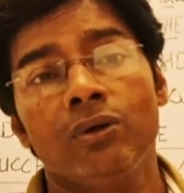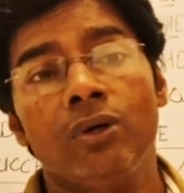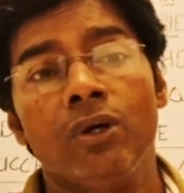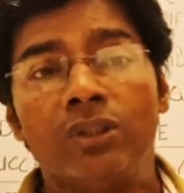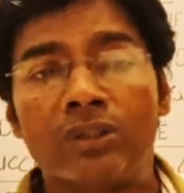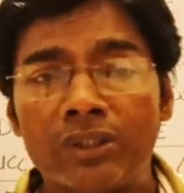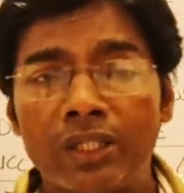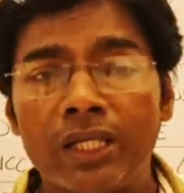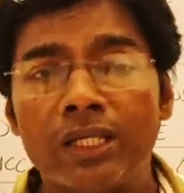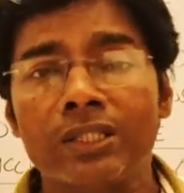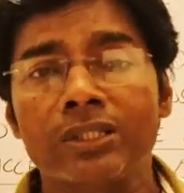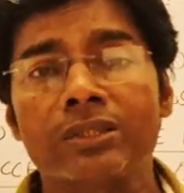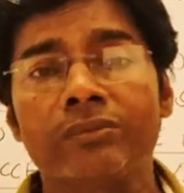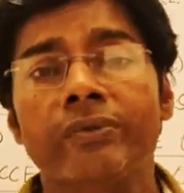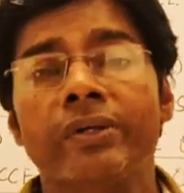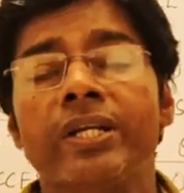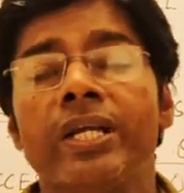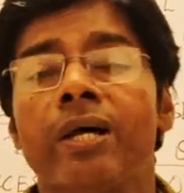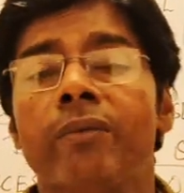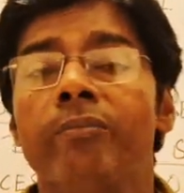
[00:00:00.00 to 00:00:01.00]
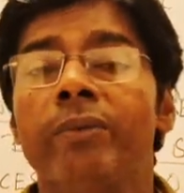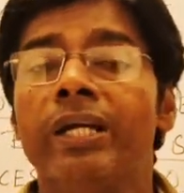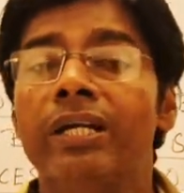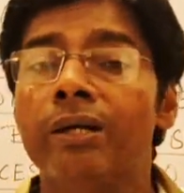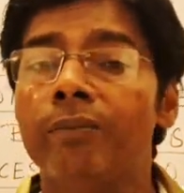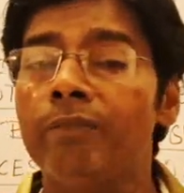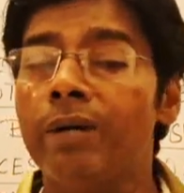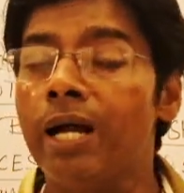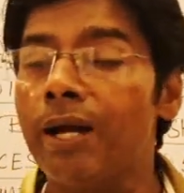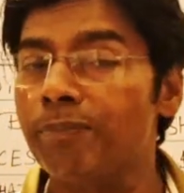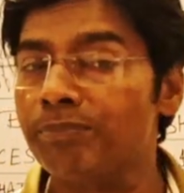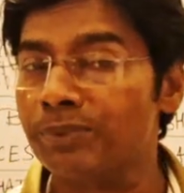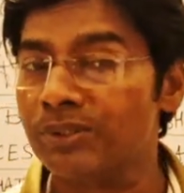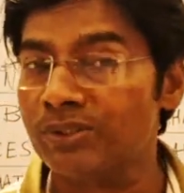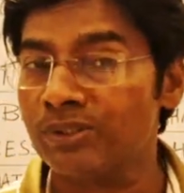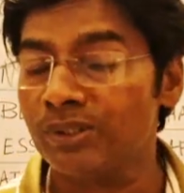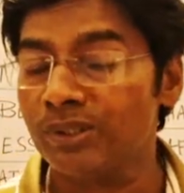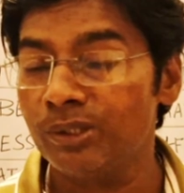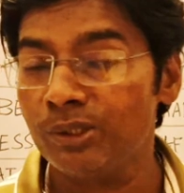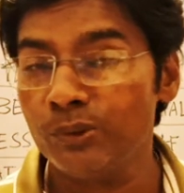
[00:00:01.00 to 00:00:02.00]
or things would have become
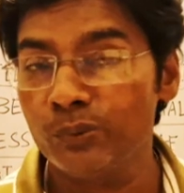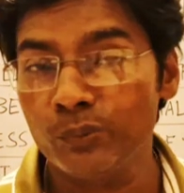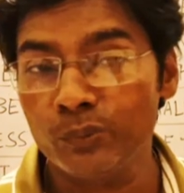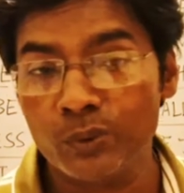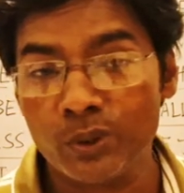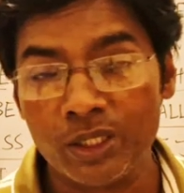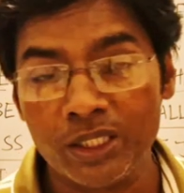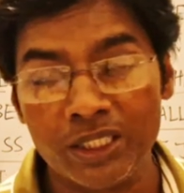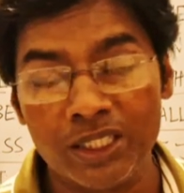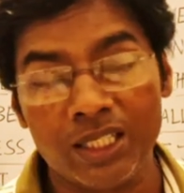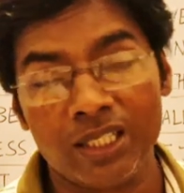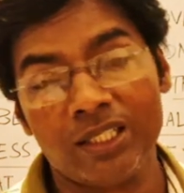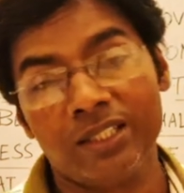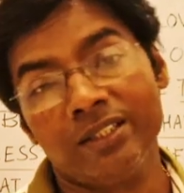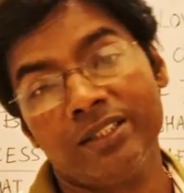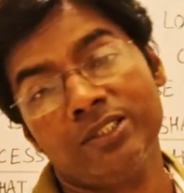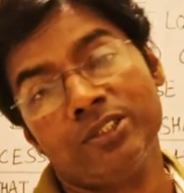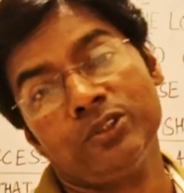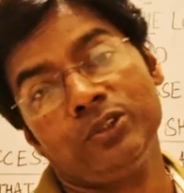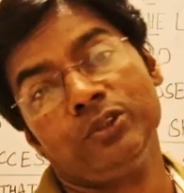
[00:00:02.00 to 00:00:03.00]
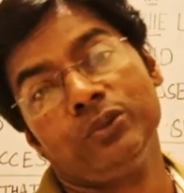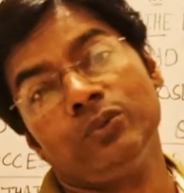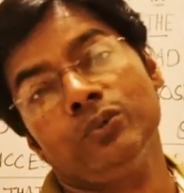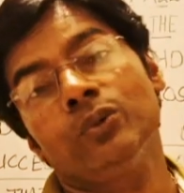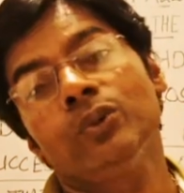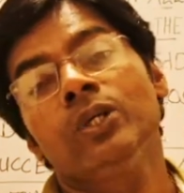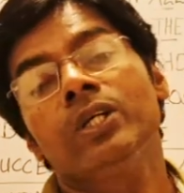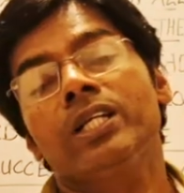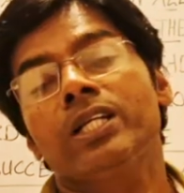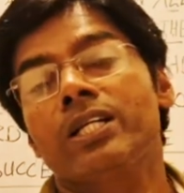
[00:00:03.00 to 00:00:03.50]
absolutely clear to you.